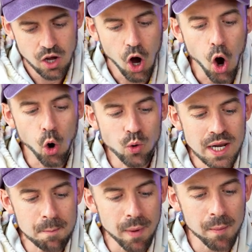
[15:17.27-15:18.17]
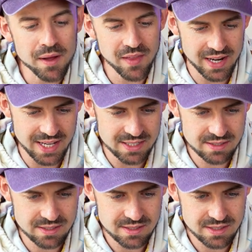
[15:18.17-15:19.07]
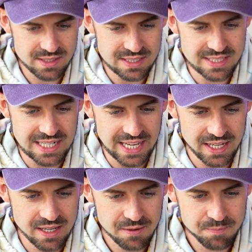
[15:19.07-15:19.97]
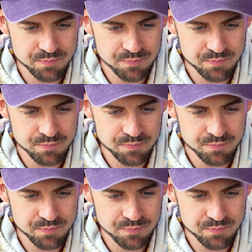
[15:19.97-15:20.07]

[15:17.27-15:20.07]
Holy mama, that is slick.